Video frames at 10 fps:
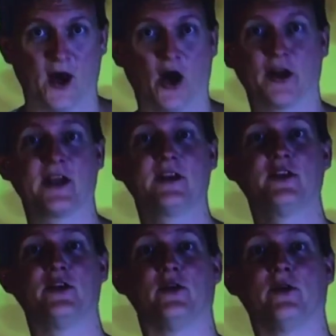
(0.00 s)
All you need
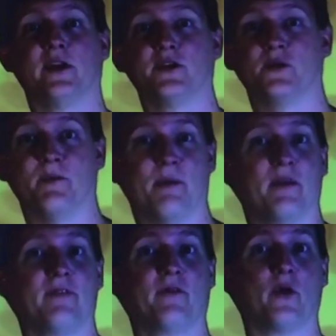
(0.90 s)
to do is
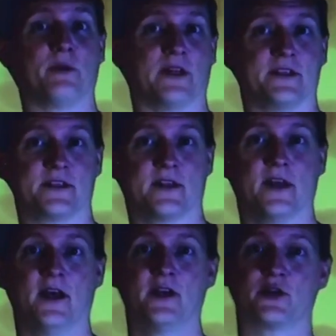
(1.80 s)
remember the formulas.
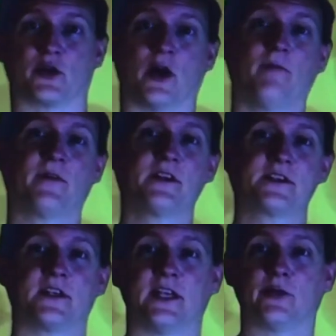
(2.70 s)

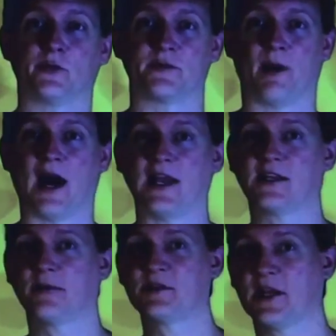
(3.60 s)
Circumference equals pi
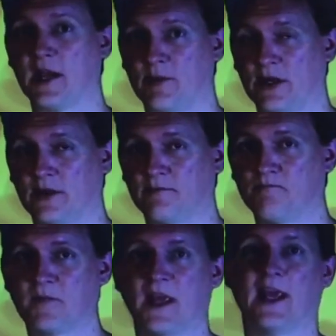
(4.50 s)
times diameter,
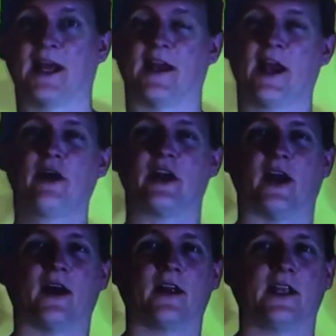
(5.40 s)
and
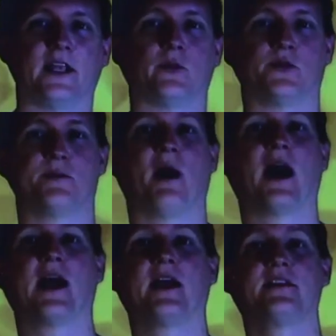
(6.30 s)
area equals
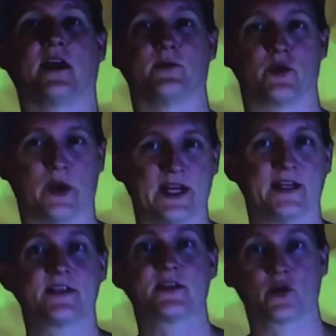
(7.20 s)
pi times
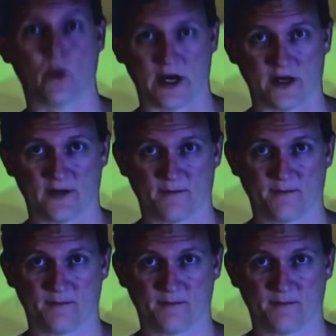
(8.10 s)
radius squared.